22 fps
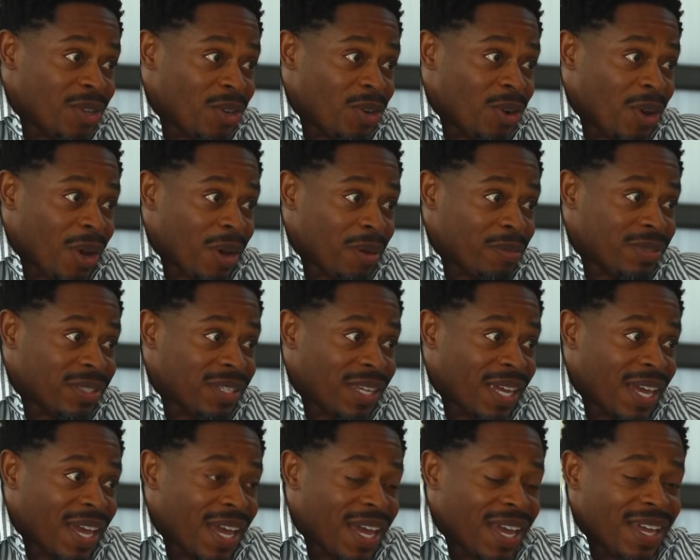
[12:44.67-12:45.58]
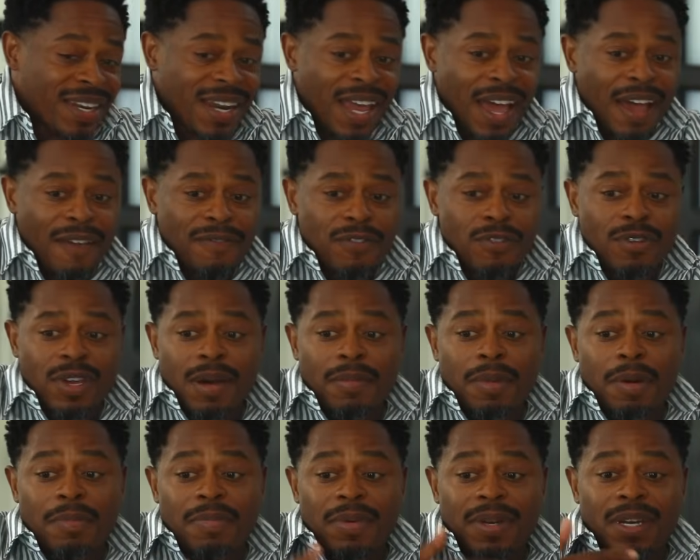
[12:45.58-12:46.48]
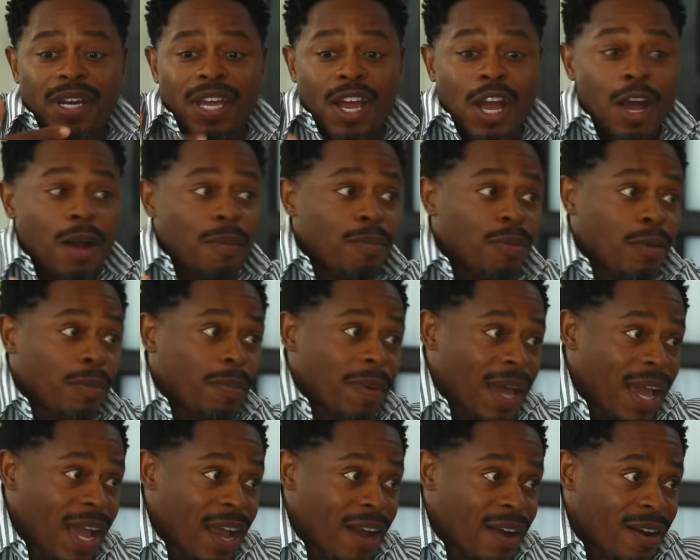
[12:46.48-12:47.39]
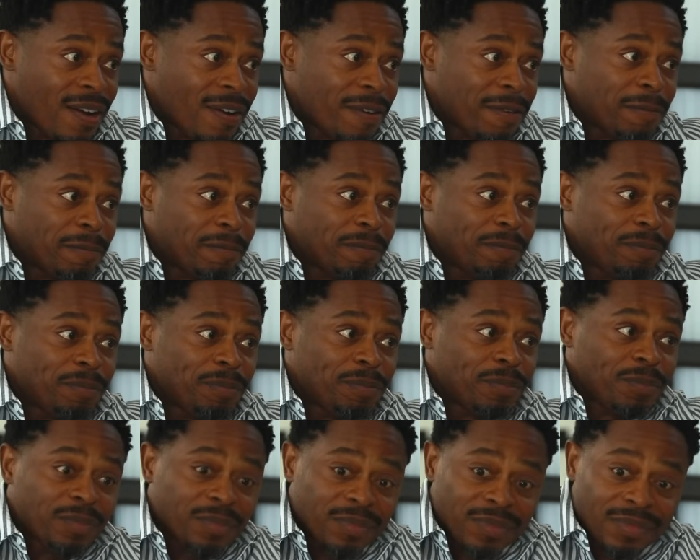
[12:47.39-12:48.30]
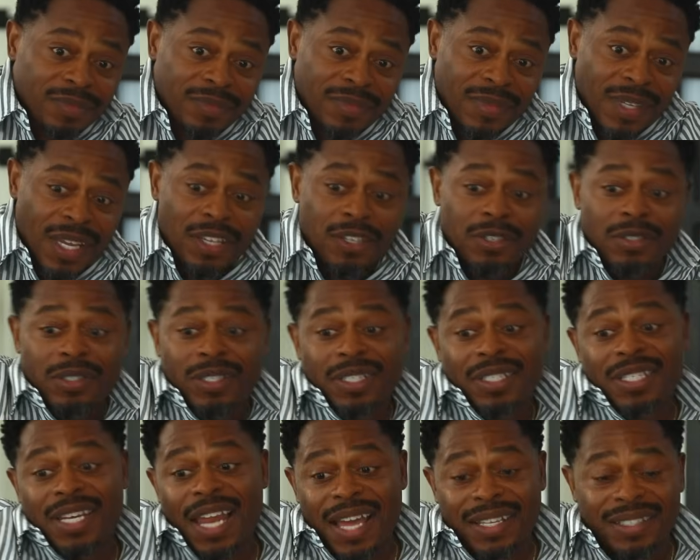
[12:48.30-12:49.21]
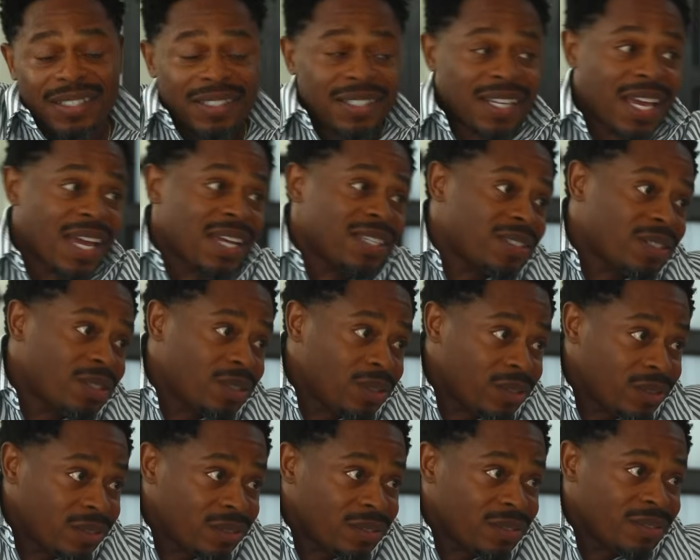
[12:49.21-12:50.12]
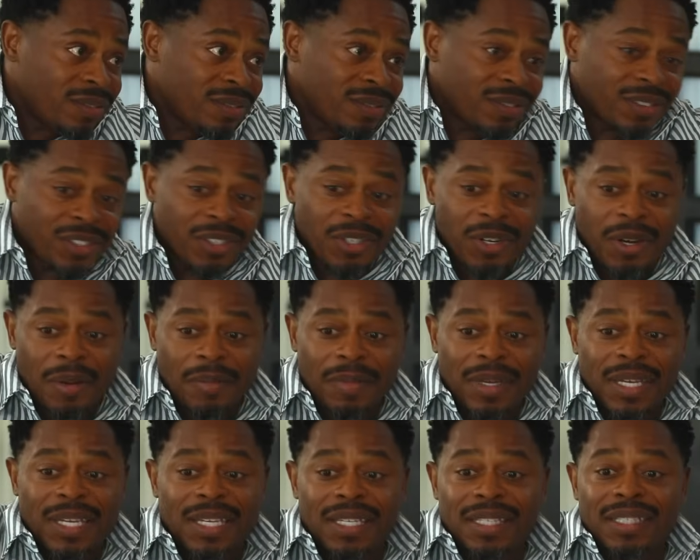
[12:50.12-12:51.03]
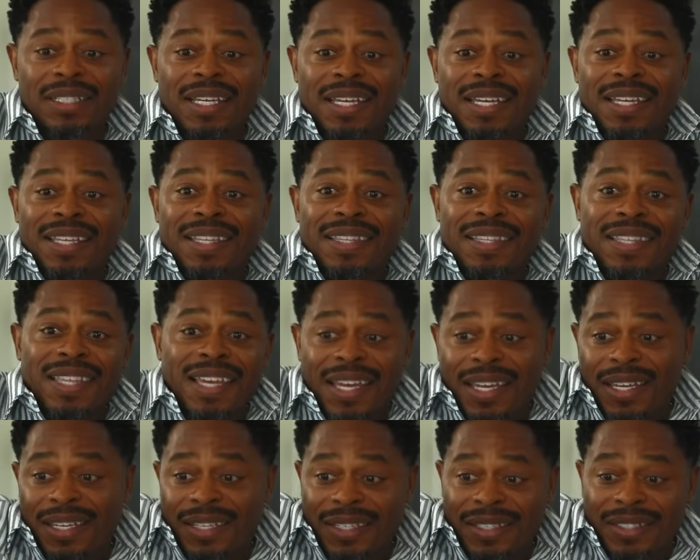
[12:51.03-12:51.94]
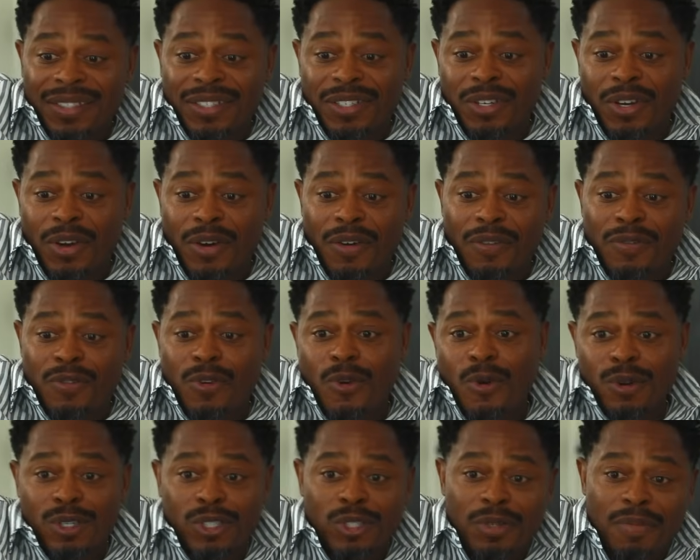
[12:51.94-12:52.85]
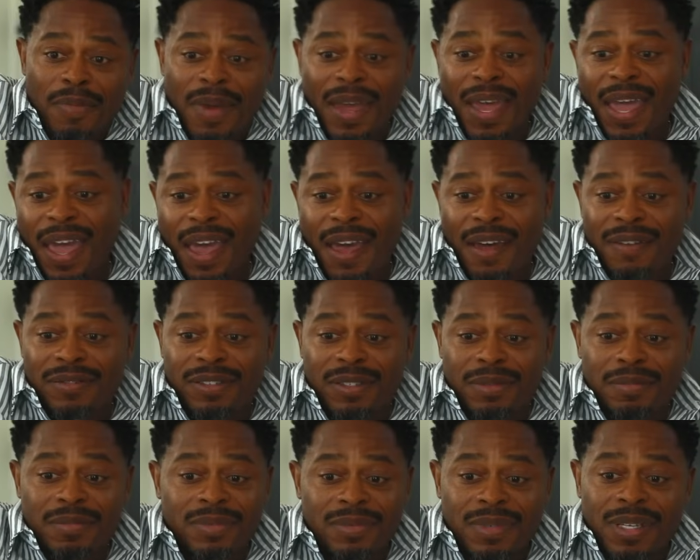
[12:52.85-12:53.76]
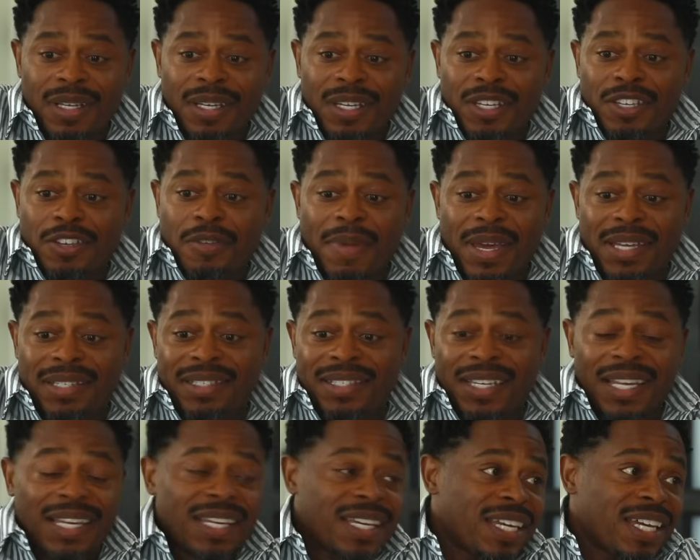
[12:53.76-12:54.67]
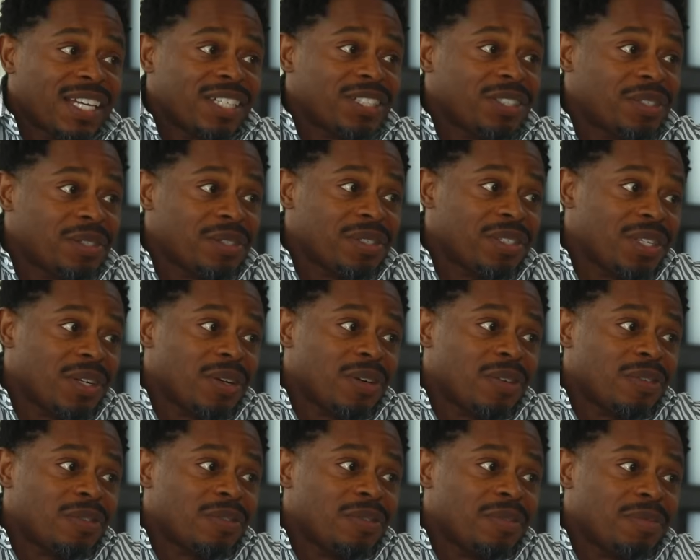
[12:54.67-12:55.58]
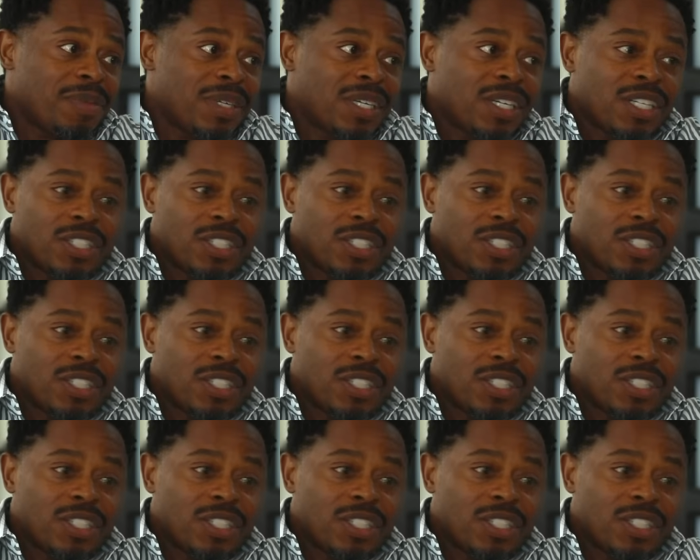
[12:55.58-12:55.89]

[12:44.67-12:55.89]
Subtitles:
You know what I'm saying? Now, if you come up in there unprepared and you just lackadaisical, you know what I mean? Then, of course, you may second guess yourself because